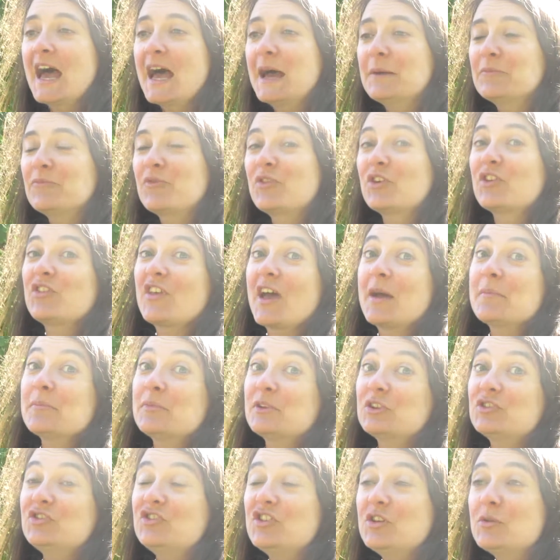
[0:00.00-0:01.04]
For
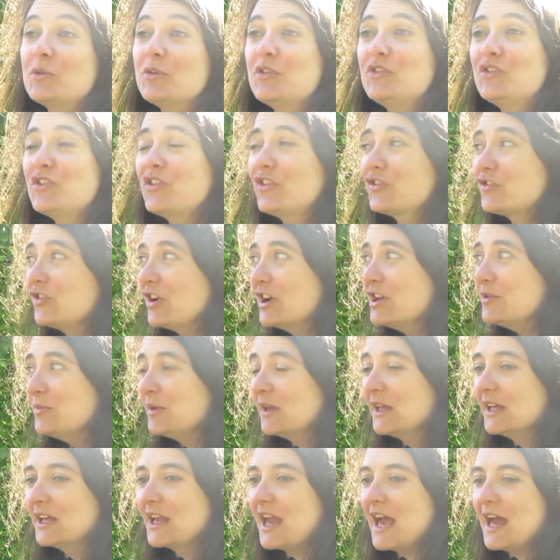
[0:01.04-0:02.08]
example, she was
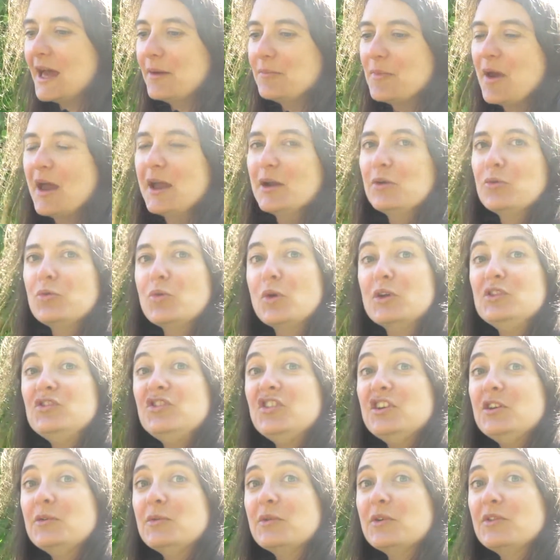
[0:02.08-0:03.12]
describing how when
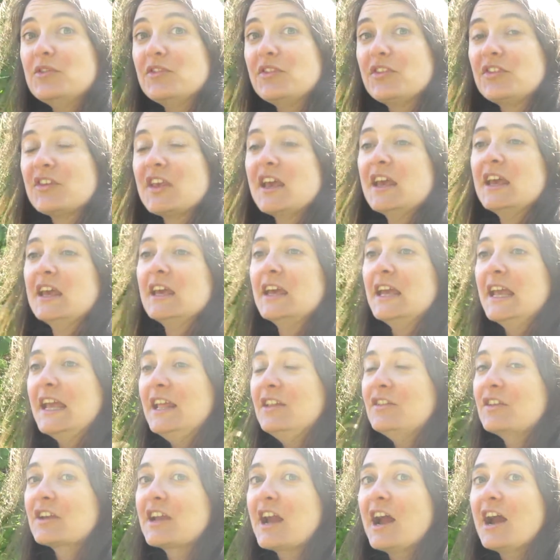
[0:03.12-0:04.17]
she was
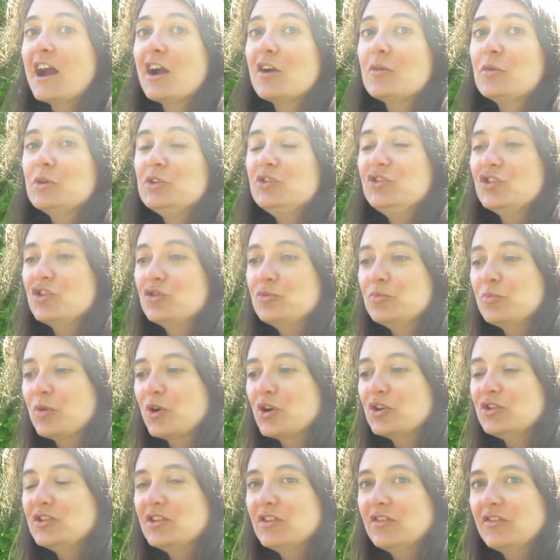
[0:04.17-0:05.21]
in the car with Joan
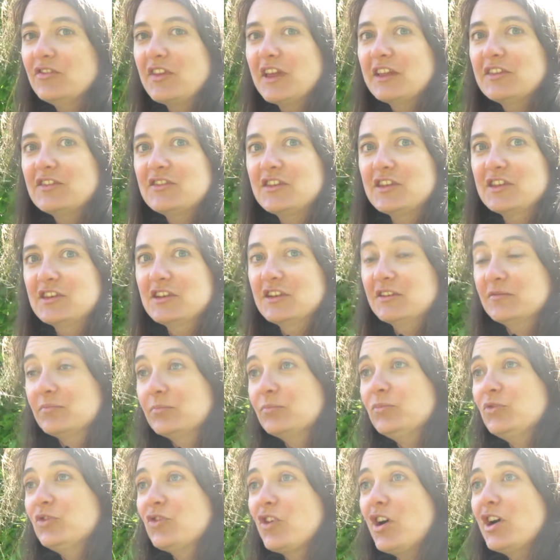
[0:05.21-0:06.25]
Burton, that the
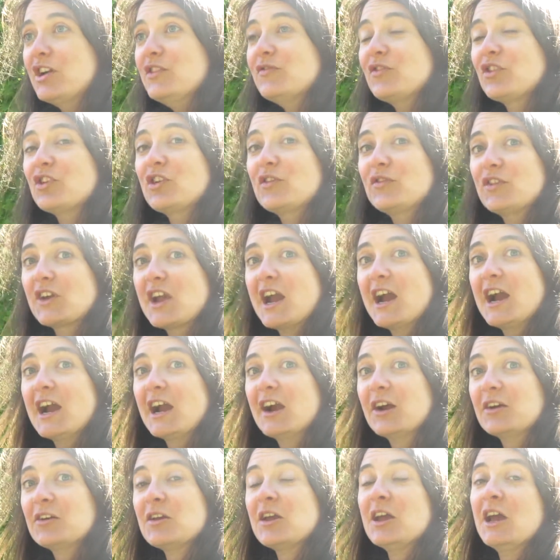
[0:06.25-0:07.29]
driver of the
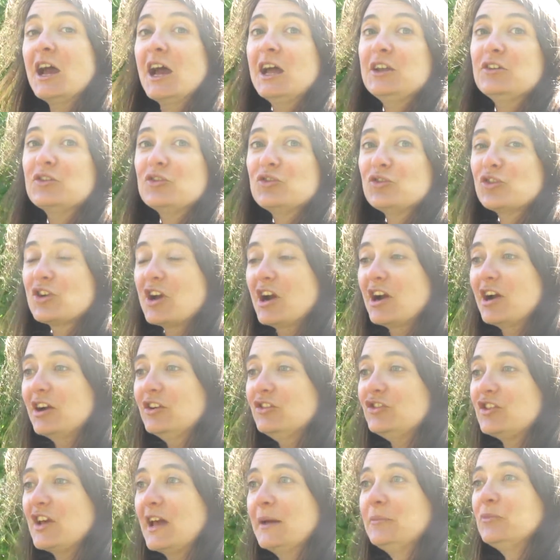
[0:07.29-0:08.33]
car, another
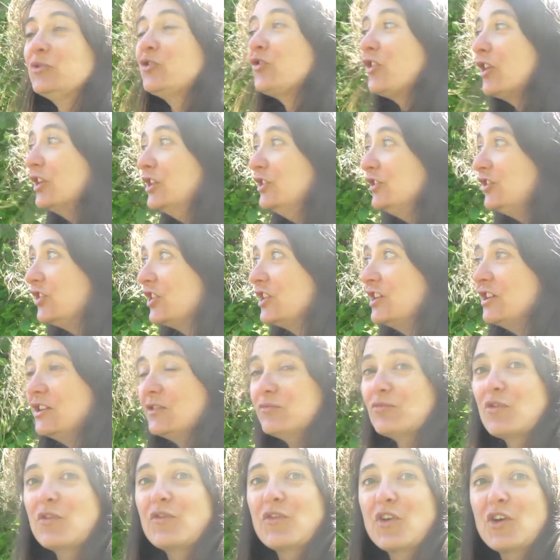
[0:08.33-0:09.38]
guard, tried to
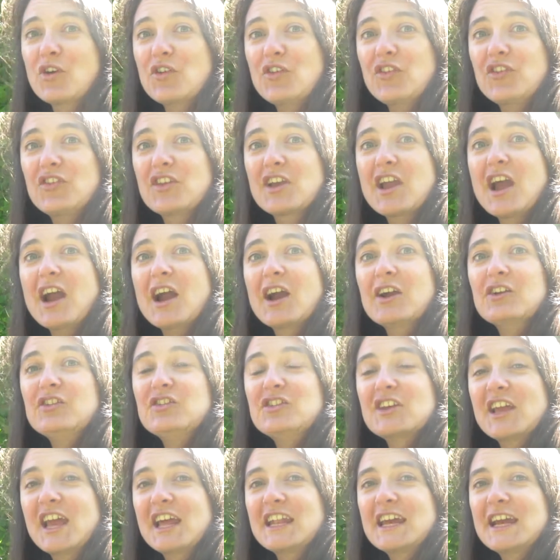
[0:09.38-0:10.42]
reverse the car
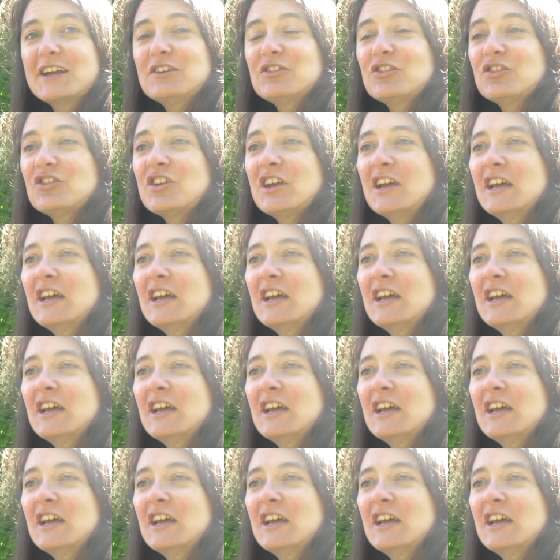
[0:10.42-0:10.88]
to get out,